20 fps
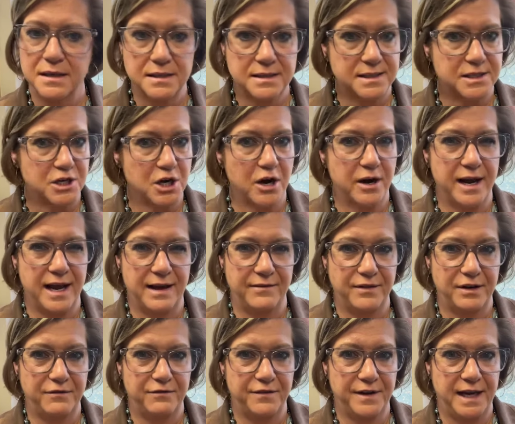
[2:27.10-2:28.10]
Start
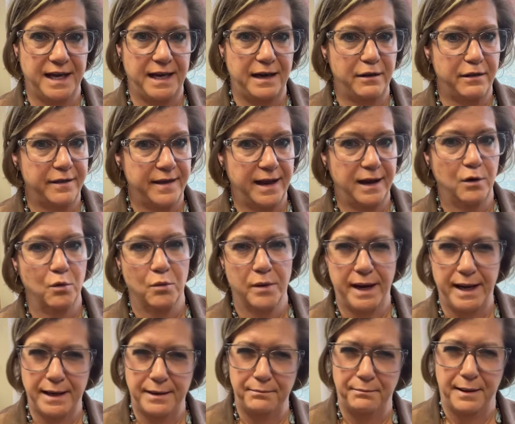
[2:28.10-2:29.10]
having fun. Think
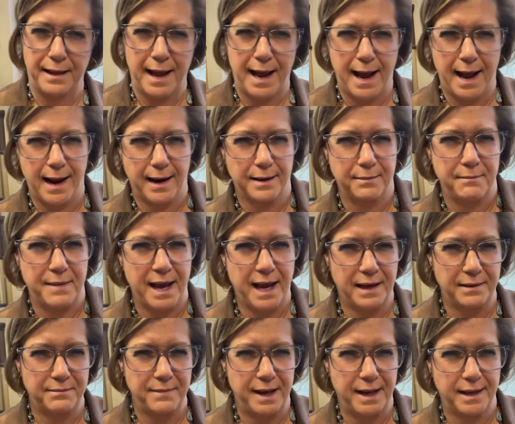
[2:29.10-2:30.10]
red, black,
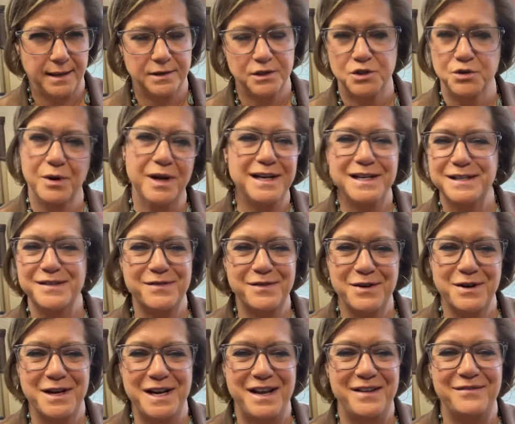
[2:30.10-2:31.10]
madman. Join us
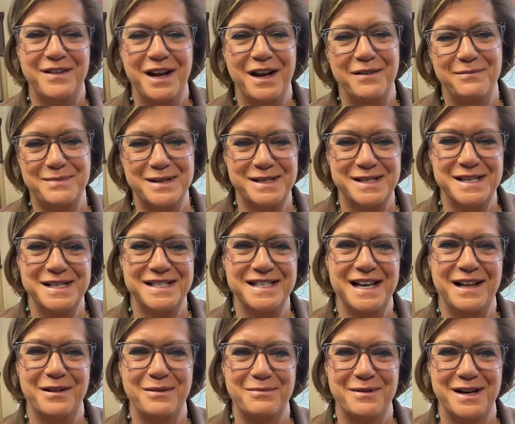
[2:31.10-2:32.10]
for an evening of business
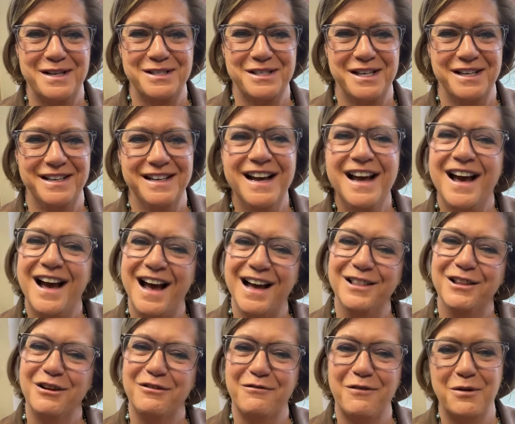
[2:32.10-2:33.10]
celebration. I
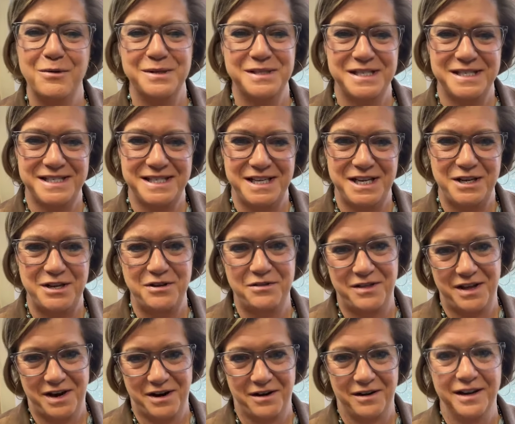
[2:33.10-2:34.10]
look forward to seeing you
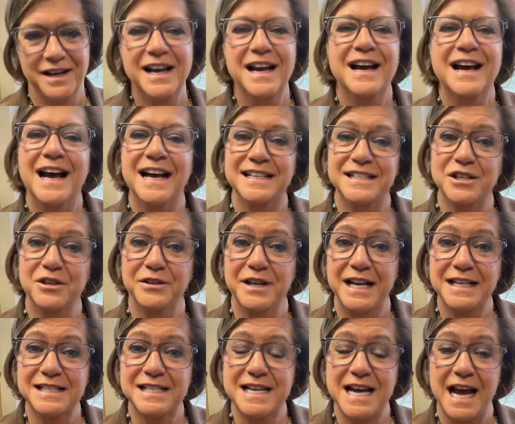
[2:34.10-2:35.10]
there. Until
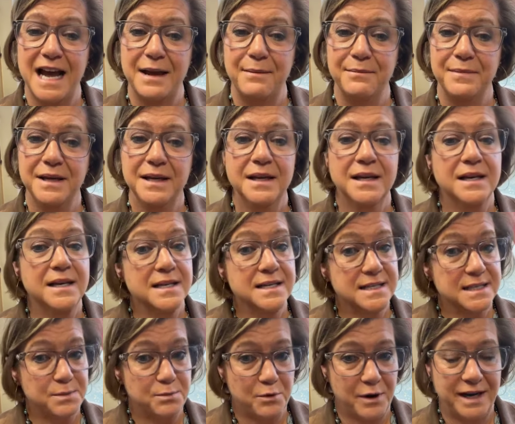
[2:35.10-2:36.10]
next time,
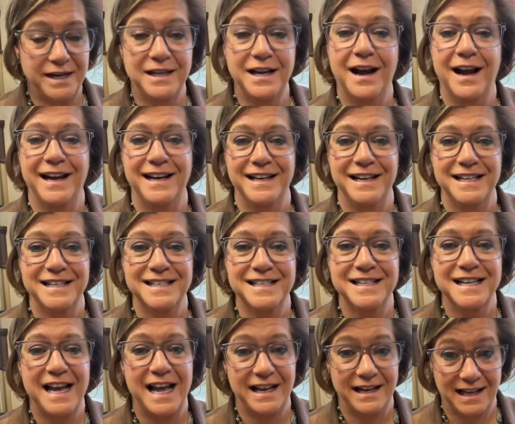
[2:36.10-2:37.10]
spread
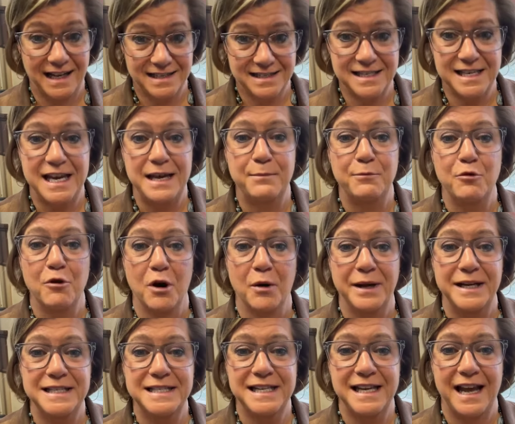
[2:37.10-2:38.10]
kindness and let's keep
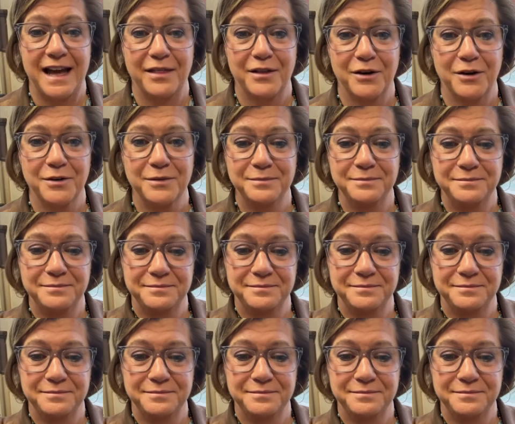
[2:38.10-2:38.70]
growing together.